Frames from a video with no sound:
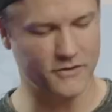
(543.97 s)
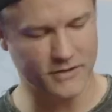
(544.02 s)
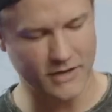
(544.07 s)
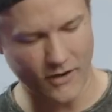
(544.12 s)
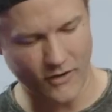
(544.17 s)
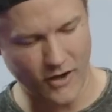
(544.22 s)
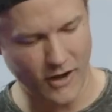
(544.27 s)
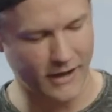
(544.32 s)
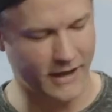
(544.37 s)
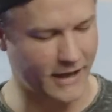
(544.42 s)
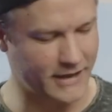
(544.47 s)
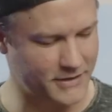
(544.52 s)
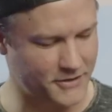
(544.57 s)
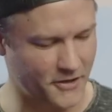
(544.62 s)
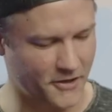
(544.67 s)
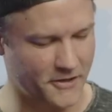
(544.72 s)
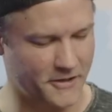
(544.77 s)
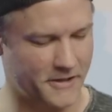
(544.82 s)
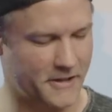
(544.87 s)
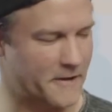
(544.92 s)
how Hawkeye
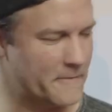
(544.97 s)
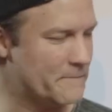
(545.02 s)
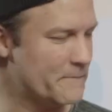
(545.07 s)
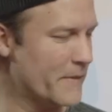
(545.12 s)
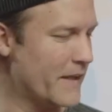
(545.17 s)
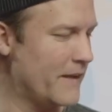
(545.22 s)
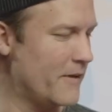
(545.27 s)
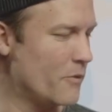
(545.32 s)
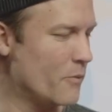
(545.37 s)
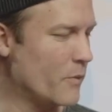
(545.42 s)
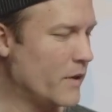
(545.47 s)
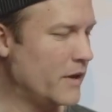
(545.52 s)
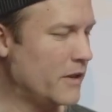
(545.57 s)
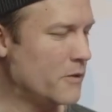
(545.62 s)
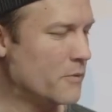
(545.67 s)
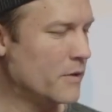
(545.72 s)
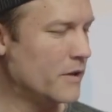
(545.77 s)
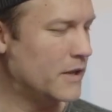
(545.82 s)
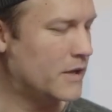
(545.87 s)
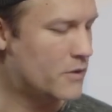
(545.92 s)
started them. Really,
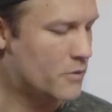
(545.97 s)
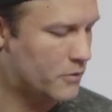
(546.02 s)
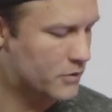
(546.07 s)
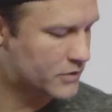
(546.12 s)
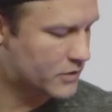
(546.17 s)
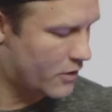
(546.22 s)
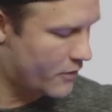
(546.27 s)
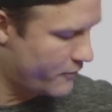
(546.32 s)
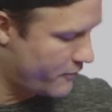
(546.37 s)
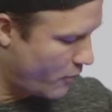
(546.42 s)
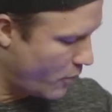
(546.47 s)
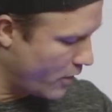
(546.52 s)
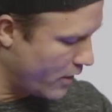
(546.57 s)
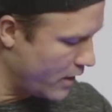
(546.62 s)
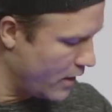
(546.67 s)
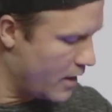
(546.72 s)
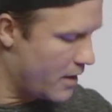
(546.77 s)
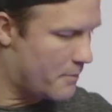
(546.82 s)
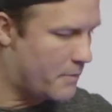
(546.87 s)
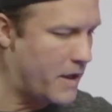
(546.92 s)
really cool. So for
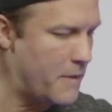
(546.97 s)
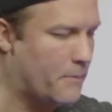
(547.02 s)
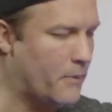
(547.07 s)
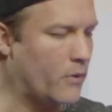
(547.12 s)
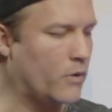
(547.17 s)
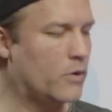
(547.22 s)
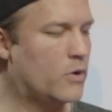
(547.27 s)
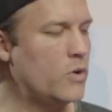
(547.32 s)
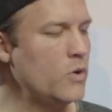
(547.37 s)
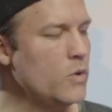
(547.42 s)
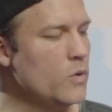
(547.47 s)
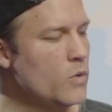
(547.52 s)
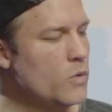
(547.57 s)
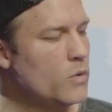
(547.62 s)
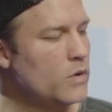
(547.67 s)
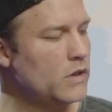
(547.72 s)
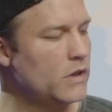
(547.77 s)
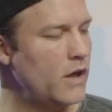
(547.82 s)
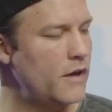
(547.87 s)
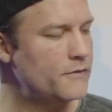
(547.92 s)
people
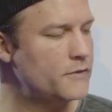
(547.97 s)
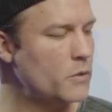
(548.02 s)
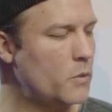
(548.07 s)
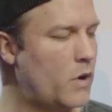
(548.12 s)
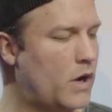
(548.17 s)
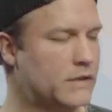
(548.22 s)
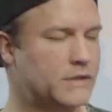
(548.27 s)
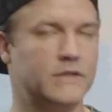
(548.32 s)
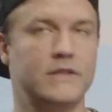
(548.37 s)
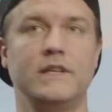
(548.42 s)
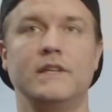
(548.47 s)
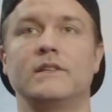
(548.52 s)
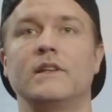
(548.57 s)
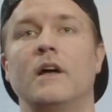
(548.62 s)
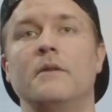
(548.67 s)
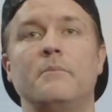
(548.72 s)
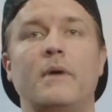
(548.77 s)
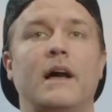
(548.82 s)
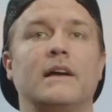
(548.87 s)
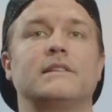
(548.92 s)
who love to watch these
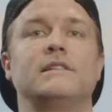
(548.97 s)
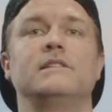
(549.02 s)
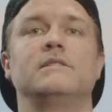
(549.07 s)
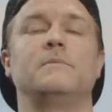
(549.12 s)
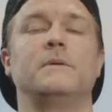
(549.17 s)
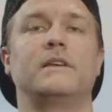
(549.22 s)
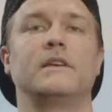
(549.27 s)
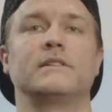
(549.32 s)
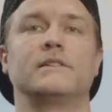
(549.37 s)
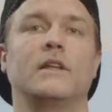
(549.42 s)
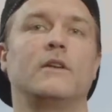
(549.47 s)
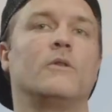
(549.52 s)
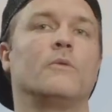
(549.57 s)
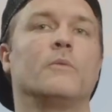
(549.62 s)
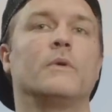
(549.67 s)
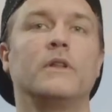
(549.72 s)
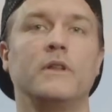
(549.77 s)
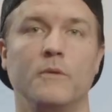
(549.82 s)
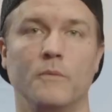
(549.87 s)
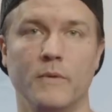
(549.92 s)
unboxings because they don't
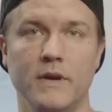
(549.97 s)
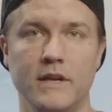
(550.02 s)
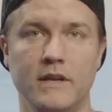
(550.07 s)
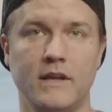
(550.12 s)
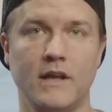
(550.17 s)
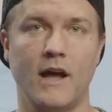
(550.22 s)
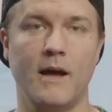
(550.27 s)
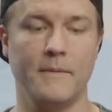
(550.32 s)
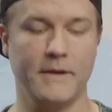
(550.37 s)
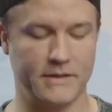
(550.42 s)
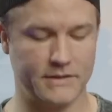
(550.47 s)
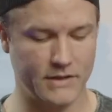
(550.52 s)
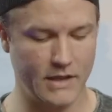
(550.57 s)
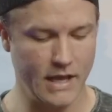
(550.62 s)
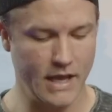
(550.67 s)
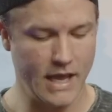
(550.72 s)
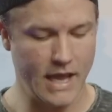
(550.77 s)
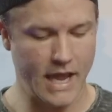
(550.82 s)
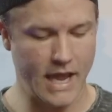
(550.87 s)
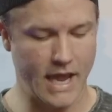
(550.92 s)
really read comics,
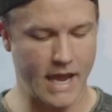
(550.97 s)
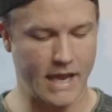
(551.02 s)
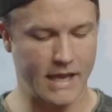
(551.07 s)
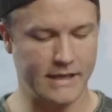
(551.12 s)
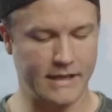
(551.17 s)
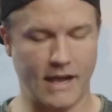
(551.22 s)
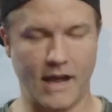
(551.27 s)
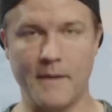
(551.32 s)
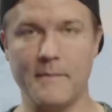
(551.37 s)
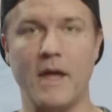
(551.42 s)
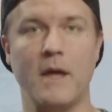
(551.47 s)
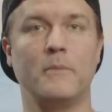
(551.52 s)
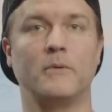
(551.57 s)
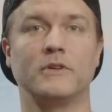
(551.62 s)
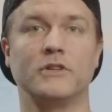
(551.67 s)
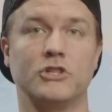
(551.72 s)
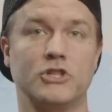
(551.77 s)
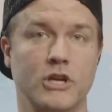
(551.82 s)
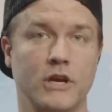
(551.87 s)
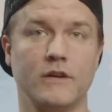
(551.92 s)
and I'm able
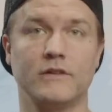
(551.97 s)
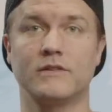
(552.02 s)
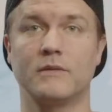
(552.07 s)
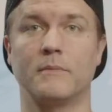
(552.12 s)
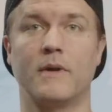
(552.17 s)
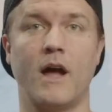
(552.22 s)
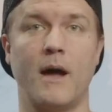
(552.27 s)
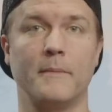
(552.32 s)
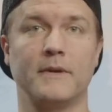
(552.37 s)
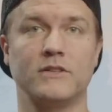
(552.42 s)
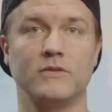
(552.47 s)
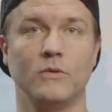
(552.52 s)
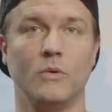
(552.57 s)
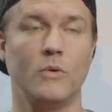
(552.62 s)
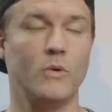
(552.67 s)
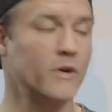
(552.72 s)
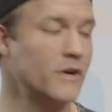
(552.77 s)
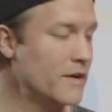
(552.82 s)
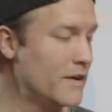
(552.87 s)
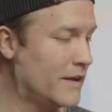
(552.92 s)
to share some comics
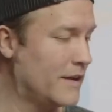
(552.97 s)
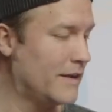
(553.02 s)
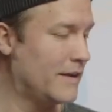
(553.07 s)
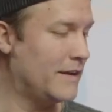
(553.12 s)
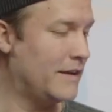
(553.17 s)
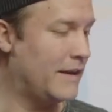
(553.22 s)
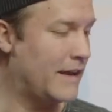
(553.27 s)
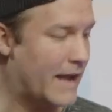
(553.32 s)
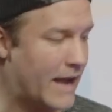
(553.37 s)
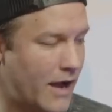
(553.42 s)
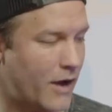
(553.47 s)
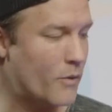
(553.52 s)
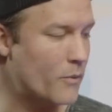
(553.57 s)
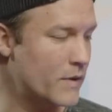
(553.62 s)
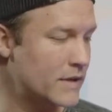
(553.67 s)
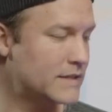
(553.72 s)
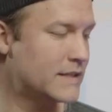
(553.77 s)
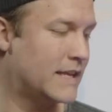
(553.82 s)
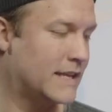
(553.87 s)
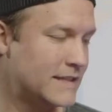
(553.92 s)
lore, now
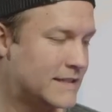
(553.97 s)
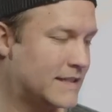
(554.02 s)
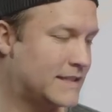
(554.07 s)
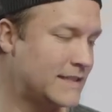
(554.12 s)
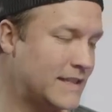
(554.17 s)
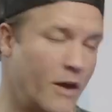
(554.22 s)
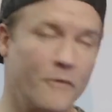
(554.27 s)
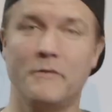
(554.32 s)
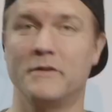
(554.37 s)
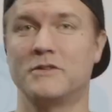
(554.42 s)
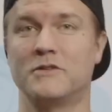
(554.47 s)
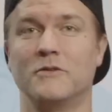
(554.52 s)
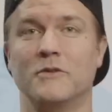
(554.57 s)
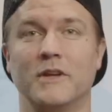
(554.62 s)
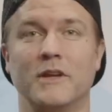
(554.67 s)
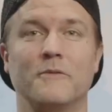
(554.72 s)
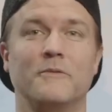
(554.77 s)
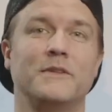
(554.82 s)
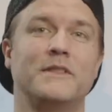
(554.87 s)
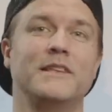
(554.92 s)
WizKids itself is doing
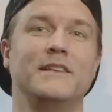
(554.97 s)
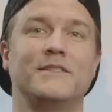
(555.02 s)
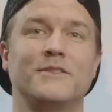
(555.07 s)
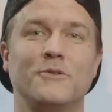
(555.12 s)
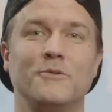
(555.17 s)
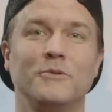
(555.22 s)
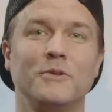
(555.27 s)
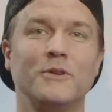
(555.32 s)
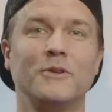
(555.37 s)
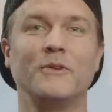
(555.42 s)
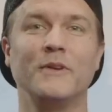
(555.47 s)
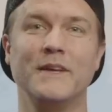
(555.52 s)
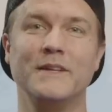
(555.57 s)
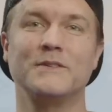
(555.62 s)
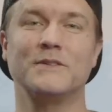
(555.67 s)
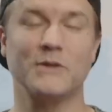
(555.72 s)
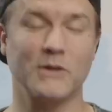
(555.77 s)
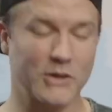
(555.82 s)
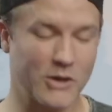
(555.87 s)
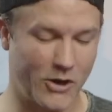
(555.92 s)
it with these cool little
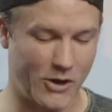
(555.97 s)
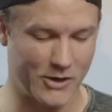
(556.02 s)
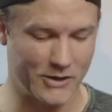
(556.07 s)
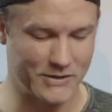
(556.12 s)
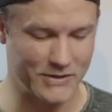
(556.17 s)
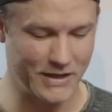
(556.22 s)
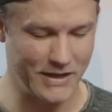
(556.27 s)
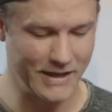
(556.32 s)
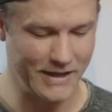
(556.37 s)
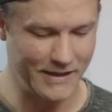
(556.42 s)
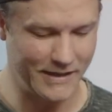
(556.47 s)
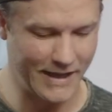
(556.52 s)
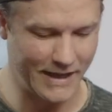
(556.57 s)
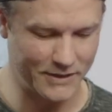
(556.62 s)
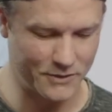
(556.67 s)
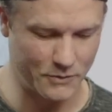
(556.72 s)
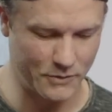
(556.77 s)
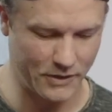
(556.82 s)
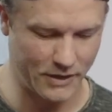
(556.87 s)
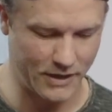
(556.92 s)
insert cards.
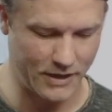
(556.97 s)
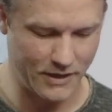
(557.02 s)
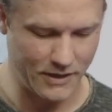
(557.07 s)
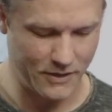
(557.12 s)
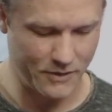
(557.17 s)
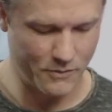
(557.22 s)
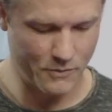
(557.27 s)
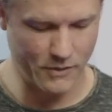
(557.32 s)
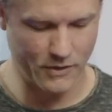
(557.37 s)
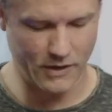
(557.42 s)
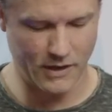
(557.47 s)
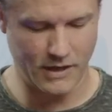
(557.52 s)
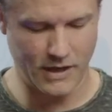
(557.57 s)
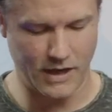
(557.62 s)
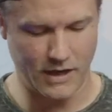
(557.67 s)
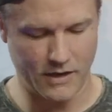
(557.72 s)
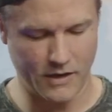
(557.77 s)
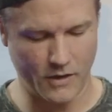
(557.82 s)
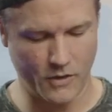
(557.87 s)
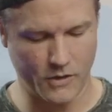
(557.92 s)
That's really, really
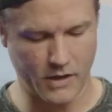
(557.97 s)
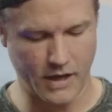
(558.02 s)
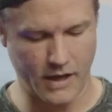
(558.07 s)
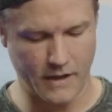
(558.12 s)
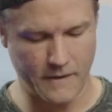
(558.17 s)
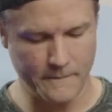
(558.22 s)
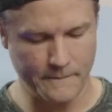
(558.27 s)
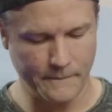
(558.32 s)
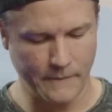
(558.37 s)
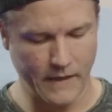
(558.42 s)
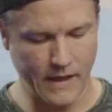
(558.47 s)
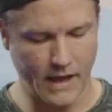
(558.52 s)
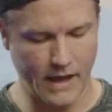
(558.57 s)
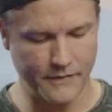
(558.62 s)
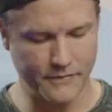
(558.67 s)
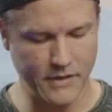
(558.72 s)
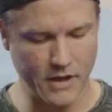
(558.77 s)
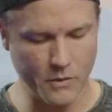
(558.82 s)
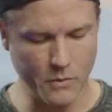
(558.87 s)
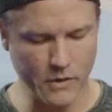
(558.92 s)
neat. Okay. I
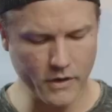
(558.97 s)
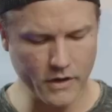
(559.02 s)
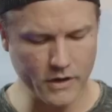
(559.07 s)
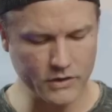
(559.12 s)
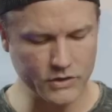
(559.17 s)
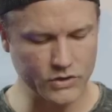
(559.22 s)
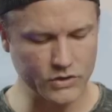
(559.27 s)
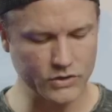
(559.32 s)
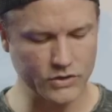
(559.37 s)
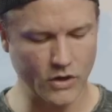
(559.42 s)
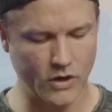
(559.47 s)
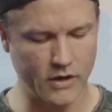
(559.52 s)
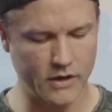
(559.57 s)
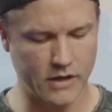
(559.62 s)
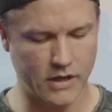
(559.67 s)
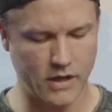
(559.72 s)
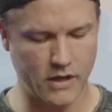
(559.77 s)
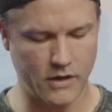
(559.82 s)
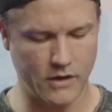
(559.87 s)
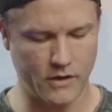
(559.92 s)
think we're going to start
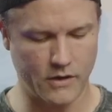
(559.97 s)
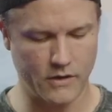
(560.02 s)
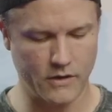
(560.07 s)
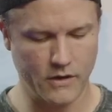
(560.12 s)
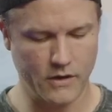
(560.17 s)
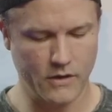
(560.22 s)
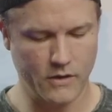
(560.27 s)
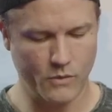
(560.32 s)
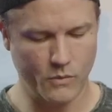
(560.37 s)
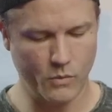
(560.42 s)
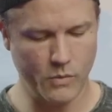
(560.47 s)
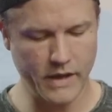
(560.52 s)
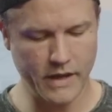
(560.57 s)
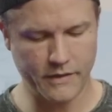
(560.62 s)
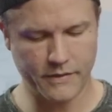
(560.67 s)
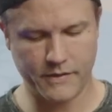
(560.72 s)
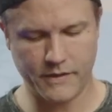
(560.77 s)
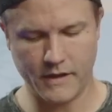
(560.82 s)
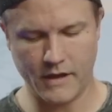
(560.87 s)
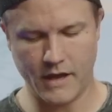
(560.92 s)
here
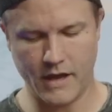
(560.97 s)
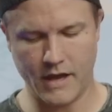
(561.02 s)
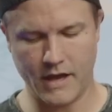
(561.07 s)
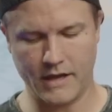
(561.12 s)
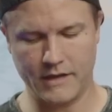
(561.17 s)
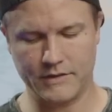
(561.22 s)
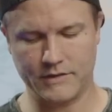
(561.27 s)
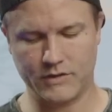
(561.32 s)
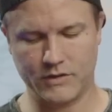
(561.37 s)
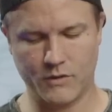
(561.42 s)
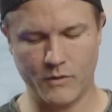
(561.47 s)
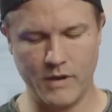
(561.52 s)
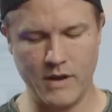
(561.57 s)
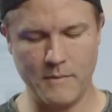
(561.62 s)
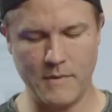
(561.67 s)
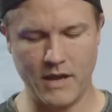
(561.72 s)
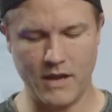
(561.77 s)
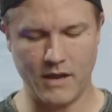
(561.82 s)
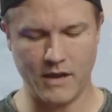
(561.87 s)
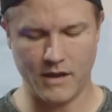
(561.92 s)
with uh,
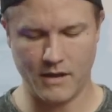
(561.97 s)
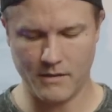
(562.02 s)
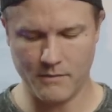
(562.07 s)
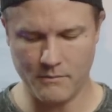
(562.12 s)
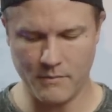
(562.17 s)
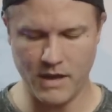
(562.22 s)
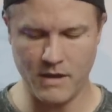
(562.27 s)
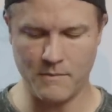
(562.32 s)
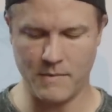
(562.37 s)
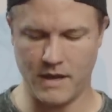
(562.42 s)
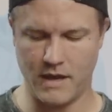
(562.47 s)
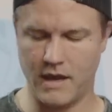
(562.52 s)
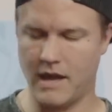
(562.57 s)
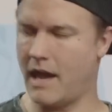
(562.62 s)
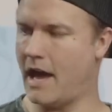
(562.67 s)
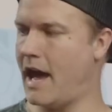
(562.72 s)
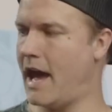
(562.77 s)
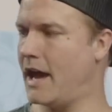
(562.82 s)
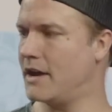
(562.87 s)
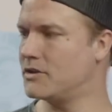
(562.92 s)
Screaming Mimi,
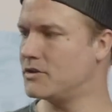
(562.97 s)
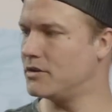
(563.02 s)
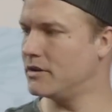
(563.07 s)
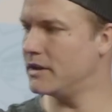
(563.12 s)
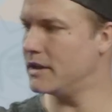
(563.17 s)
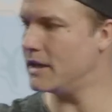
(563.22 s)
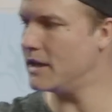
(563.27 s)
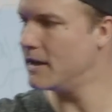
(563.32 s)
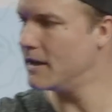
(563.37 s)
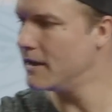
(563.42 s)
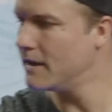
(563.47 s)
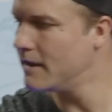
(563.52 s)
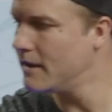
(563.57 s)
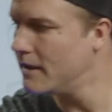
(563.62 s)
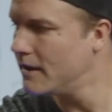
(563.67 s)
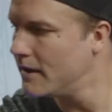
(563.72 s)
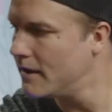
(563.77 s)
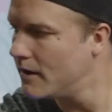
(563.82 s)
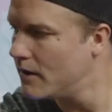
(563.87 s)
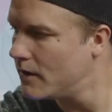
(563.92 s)
actually.
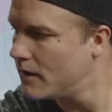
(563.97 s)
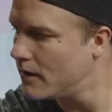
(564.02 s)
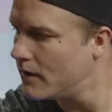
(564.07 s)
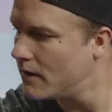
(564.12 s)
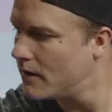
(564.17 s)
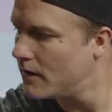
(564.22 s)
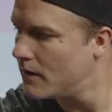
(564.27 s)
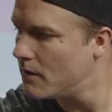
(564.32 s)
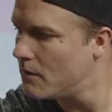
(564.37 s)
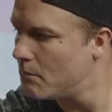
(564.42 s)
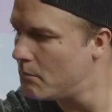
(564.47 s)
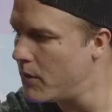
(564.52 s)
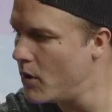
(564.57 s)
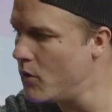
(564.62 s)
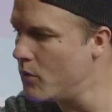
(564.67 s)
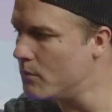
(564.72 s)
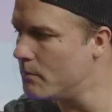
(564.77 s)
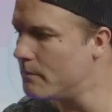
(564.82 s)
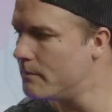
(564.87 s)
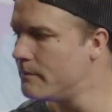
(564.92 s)

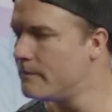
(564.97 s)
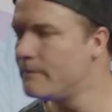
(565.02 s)
Boom.